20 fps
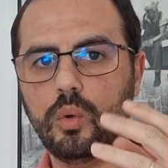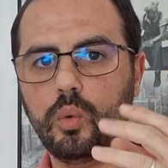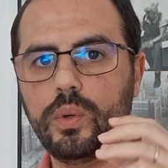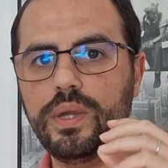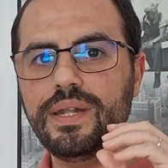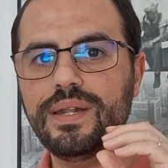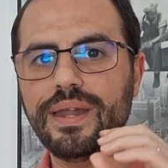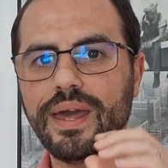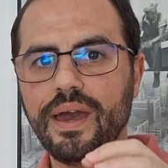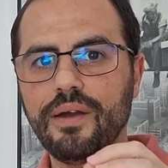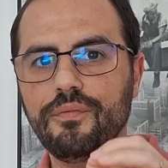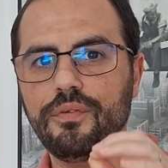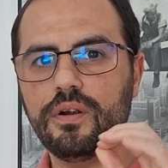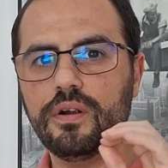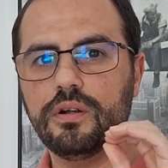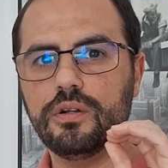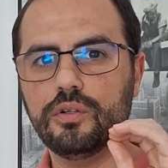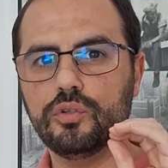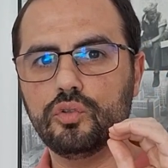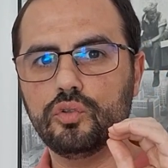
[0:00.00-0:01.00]
we
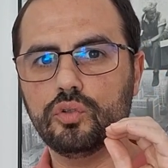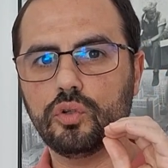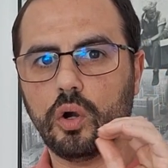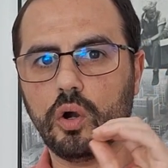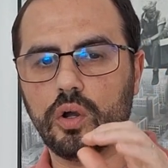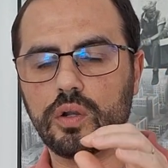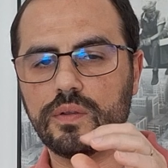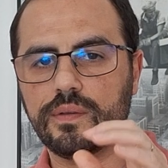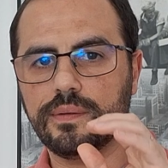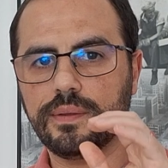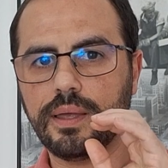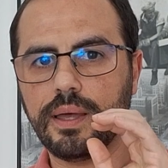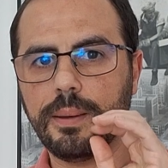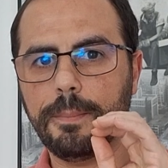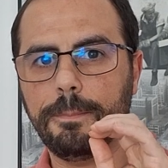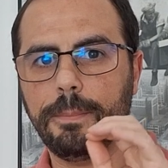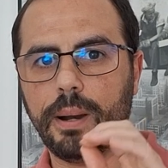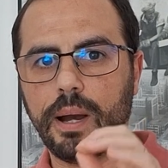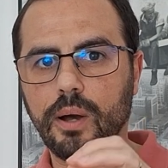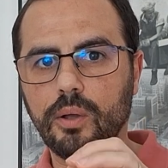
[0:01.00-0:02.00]
never talked
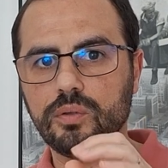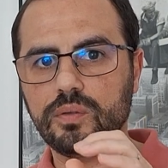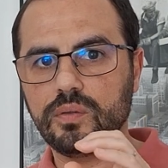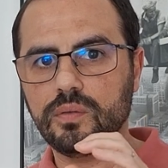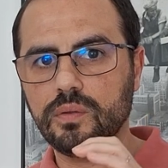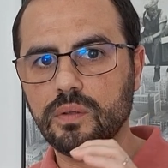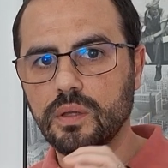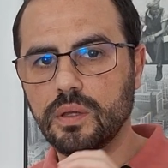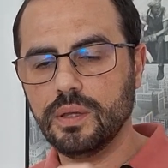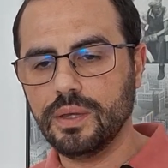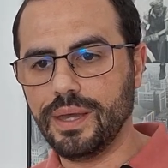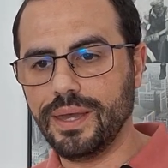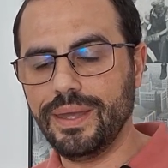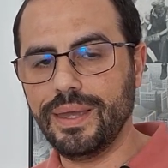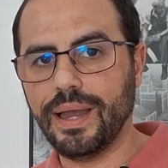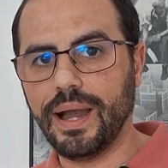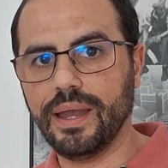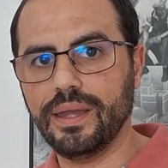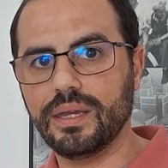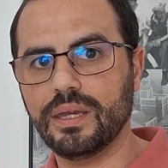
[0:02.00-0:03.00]
about
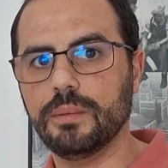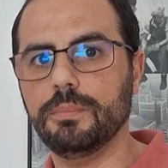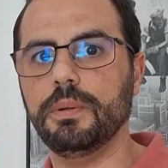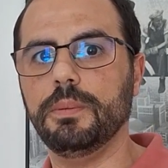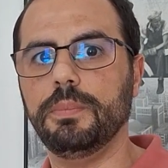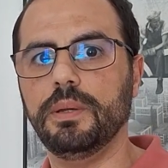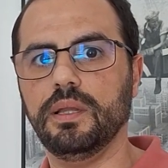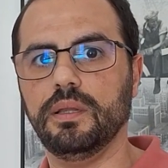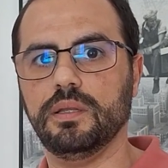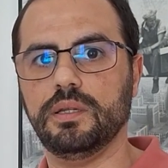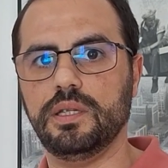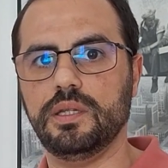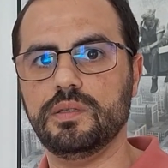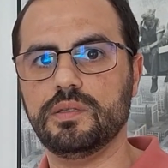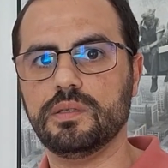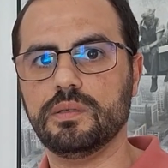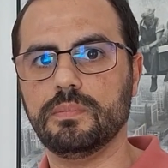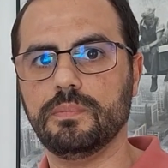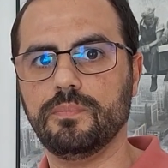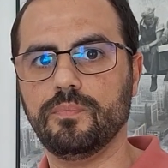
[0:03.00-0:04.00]
AI
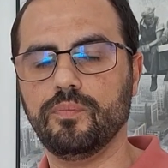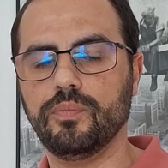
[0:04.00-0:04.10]
capabilities